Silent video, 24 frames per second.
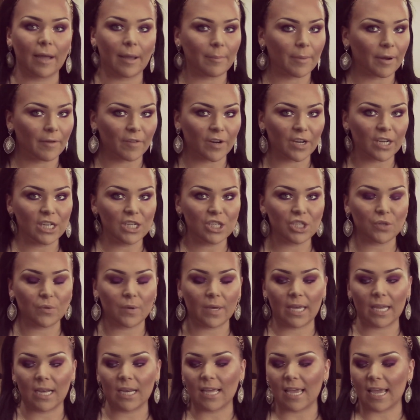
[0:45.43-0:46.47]
I'm never going to do
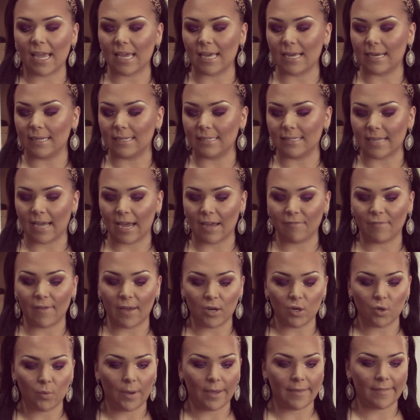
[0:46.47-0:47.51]
it, and I
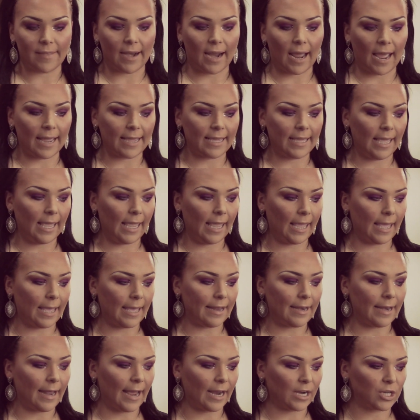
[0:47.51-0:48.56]
found a way that I
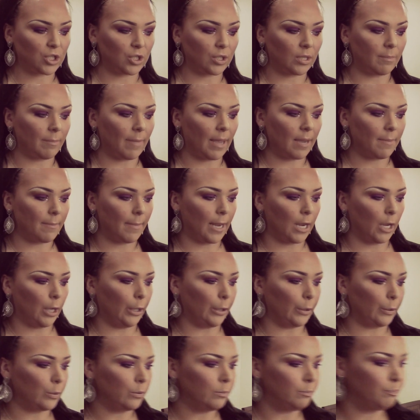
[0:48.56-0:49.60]
can actually make my
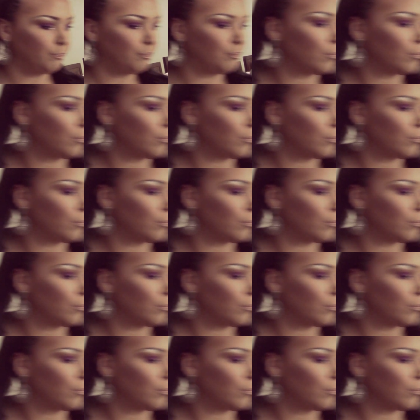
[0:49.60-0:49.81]
own.